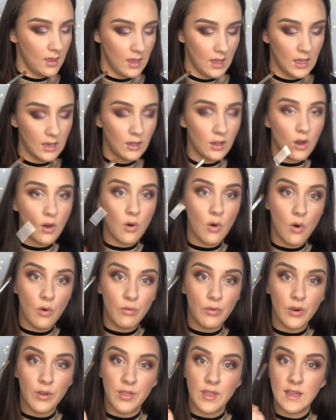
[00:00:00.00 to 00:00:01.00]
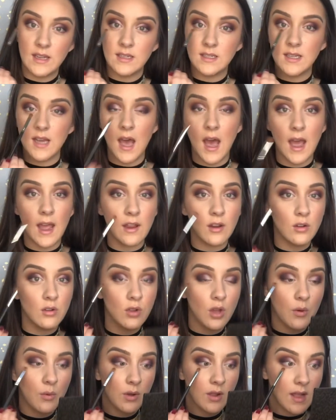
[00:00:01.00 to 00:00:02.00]
and go over the entire
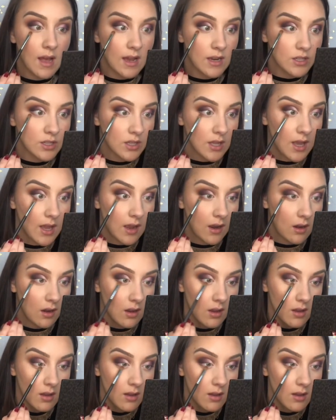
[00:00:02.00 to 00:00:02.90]
lower lash line.